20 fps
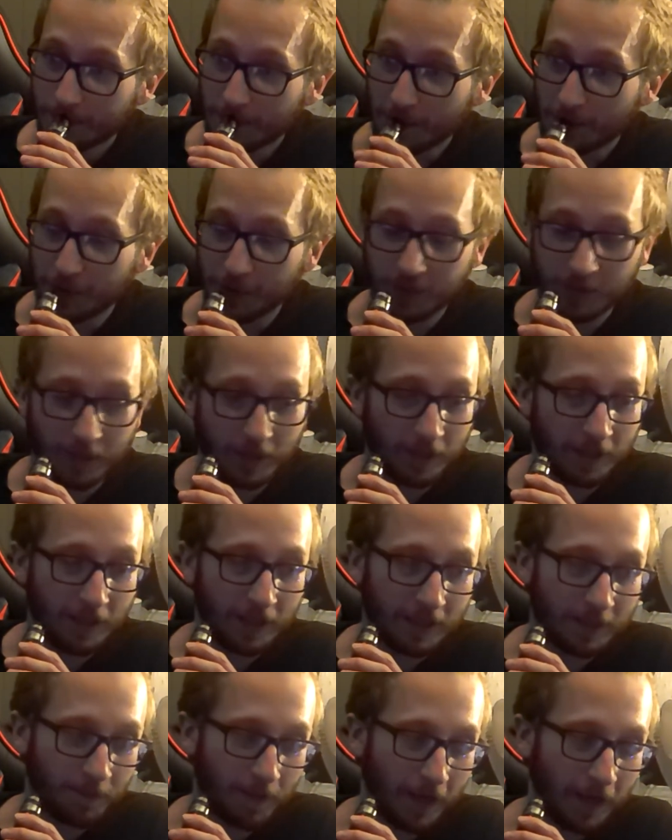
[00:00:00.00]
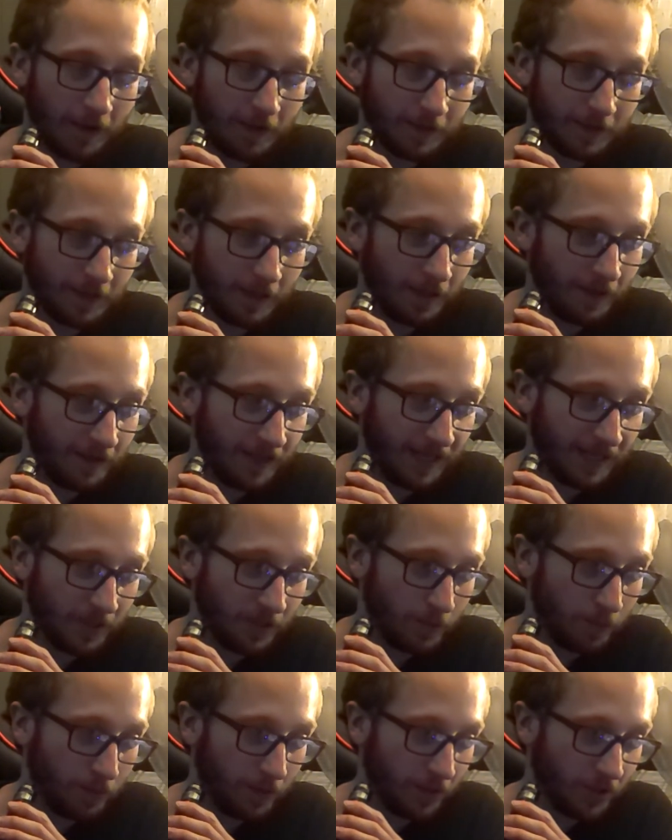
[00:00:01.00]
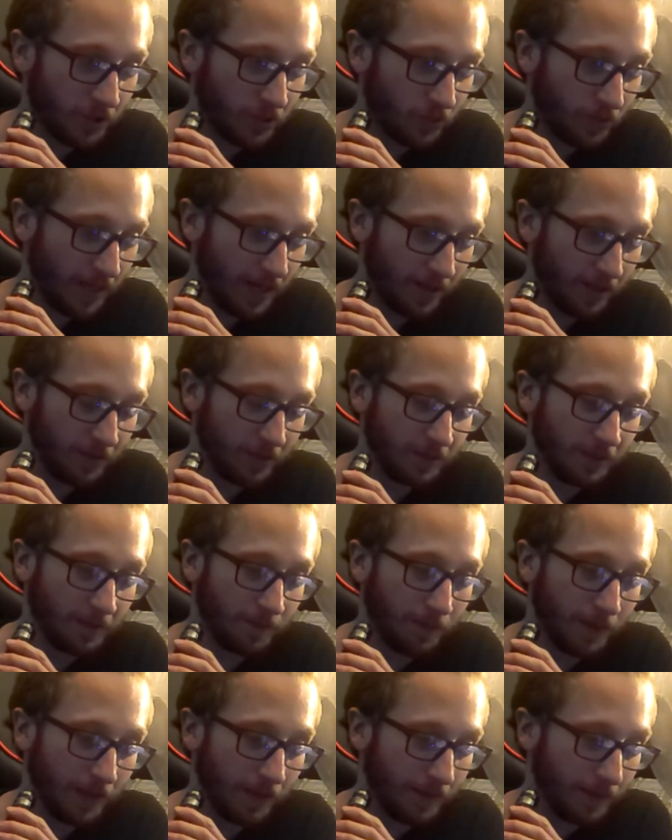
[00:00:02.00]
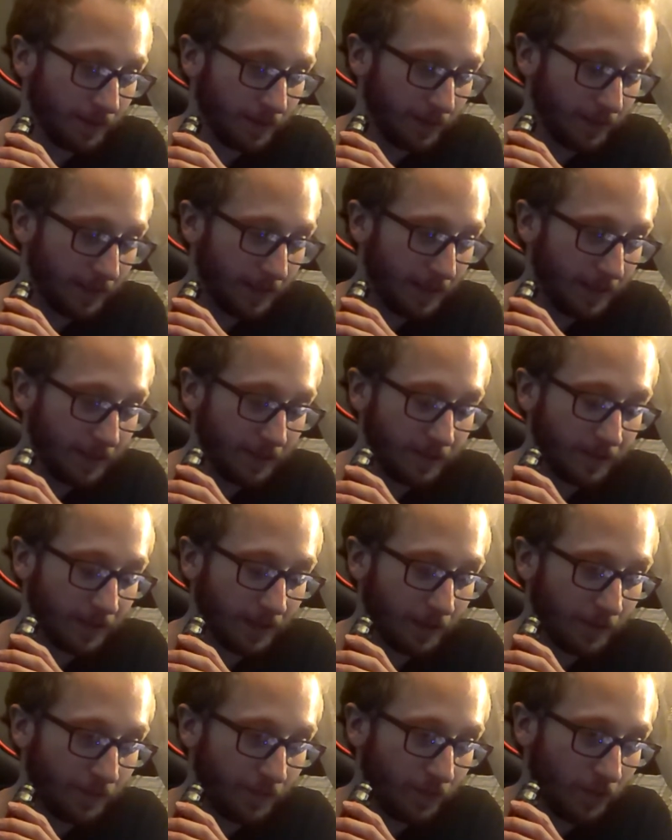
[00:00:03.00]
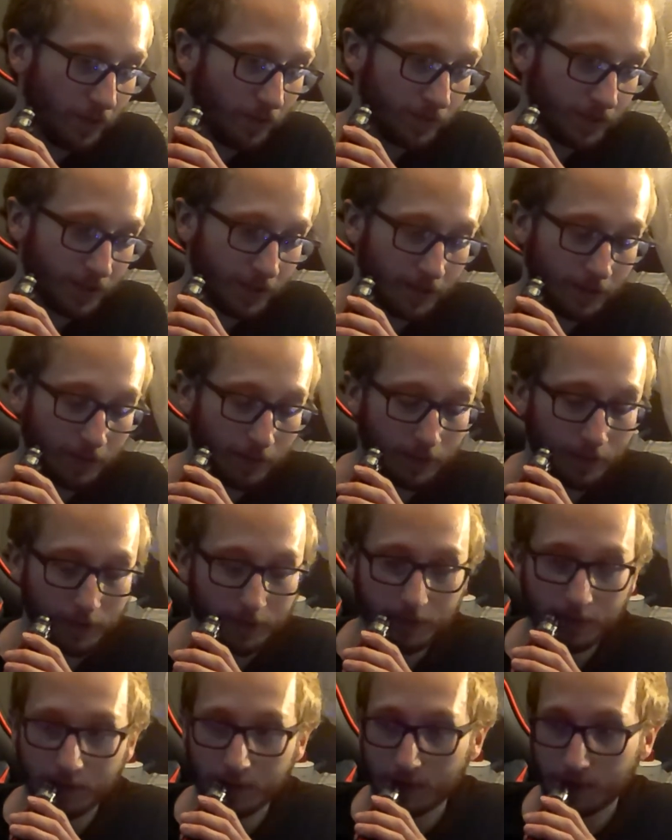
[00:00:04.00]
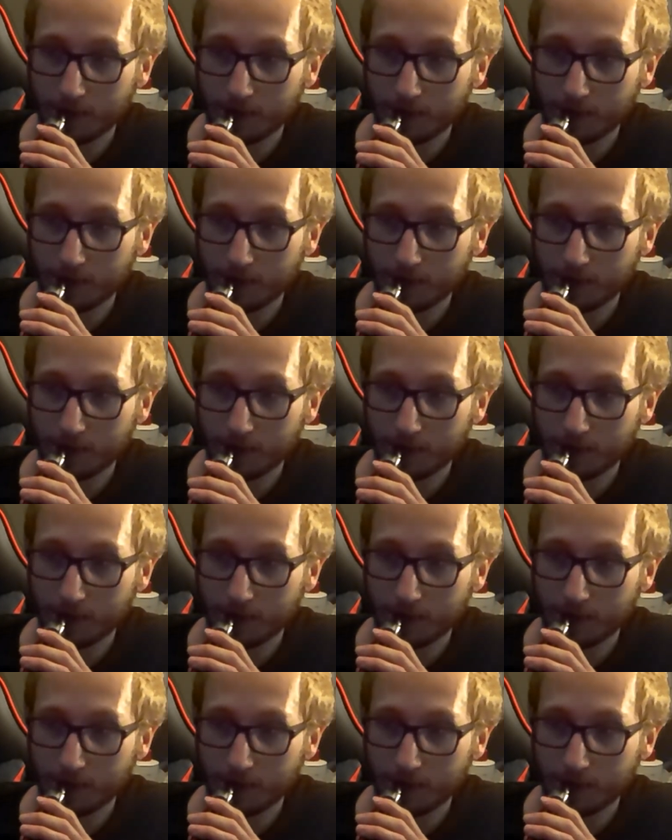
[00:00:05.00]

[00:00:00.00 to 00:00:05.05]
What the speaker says: She's not like parents nowadays who put trackers in parents and kids like phones and cars.